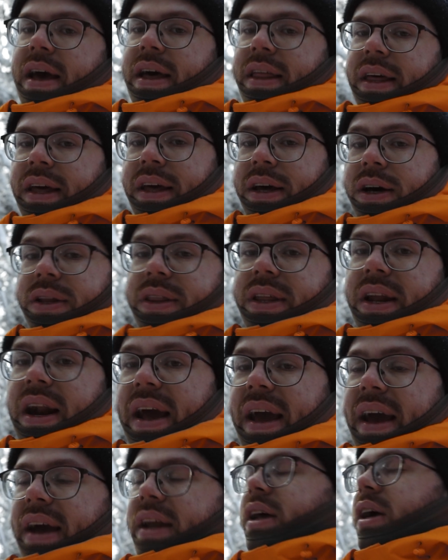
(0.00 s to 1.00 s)
the hill that
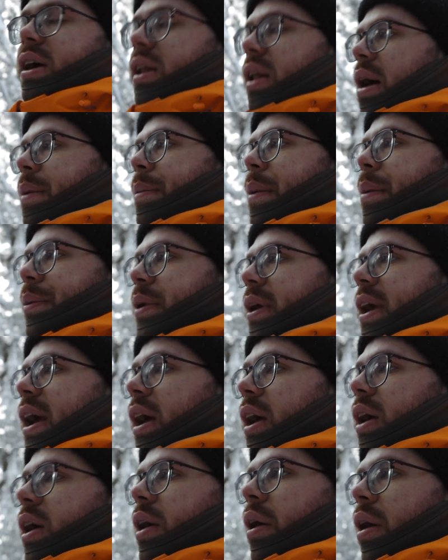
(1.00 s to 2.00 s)
I had to climb up to
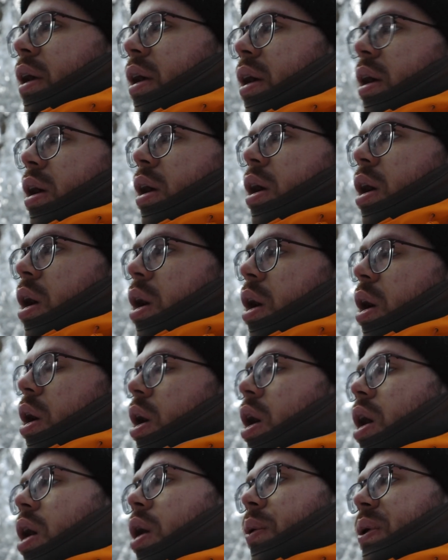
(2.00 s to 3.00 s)
get here
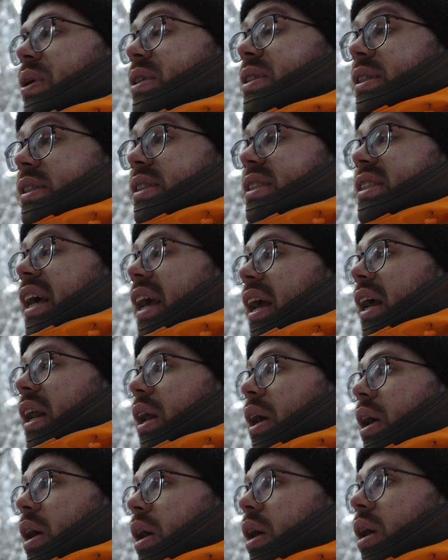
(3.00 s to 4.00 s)
was
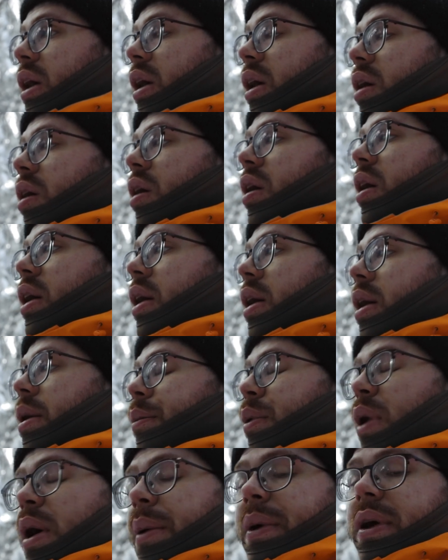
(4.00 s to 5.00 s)
insane.
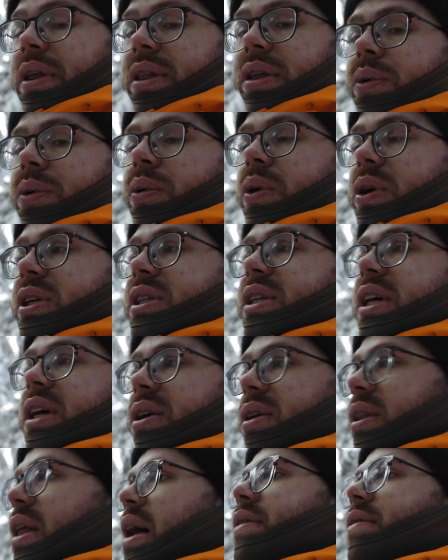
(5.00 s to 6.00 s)
Probably worst
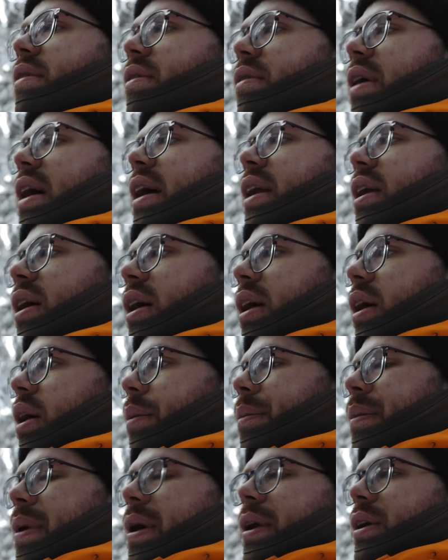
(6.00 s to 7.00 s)
hill that I've ever had to hike
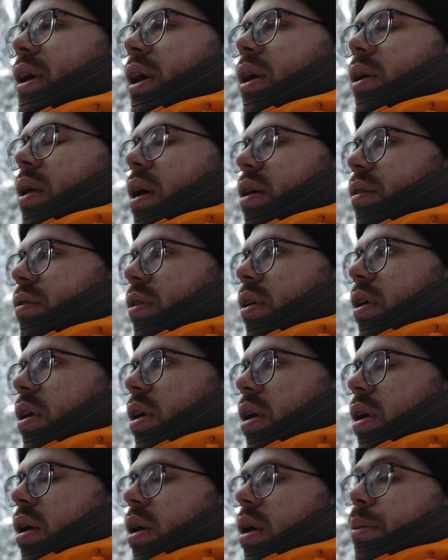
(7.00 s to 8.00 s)
up my entire life.
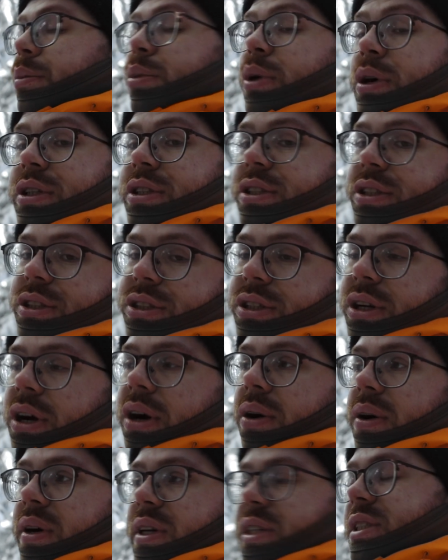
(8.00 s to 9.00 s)
Plus the
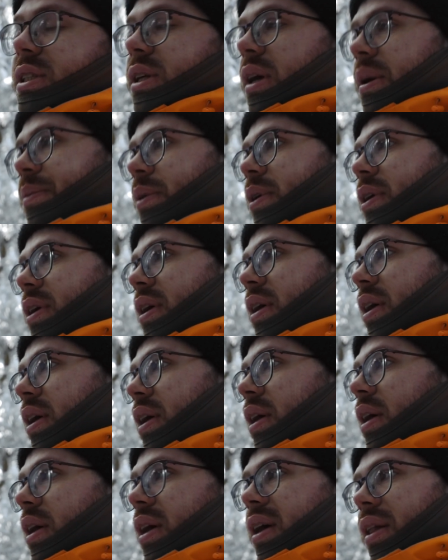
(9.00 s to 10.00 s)
snow. Slept
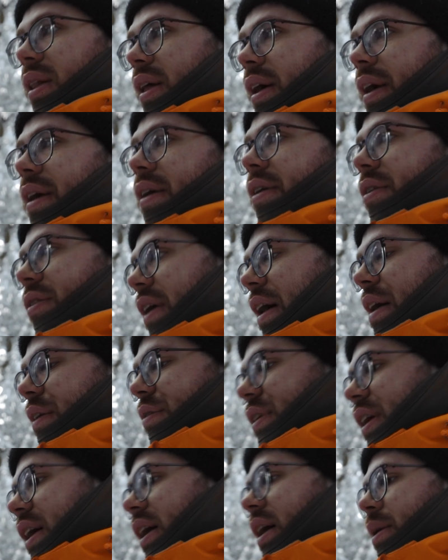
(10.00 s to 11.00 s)
like
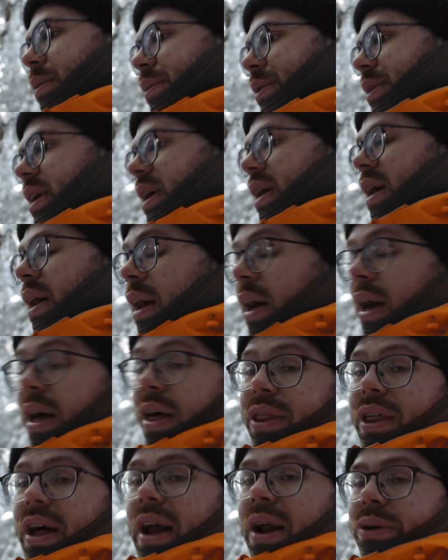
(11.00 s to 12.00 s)
5 times.
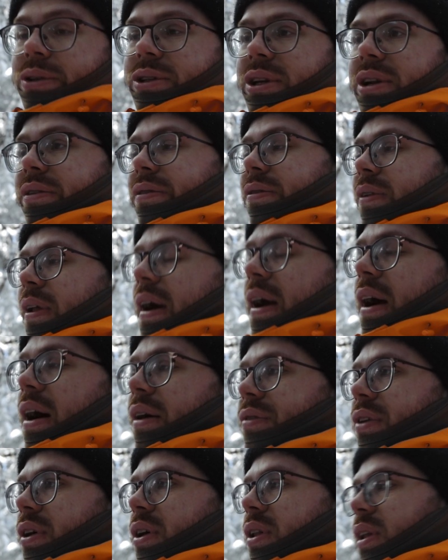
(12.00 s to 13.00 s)
Thought I was gonna fly
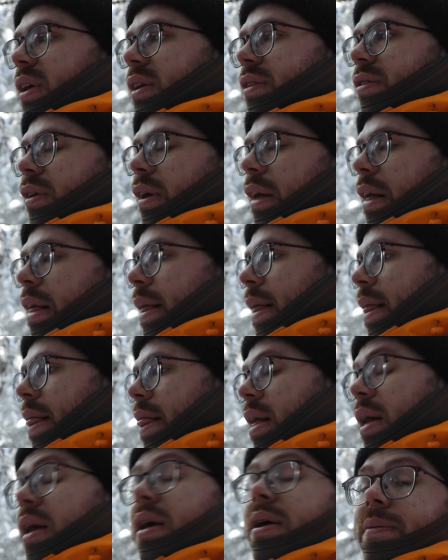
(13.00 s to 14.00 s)
off the cliff.
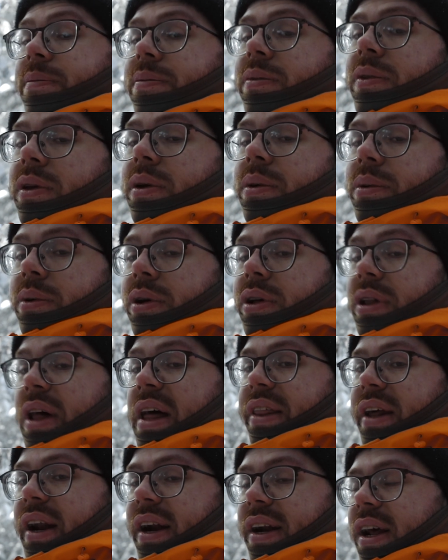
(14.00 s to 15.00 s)
Glad that I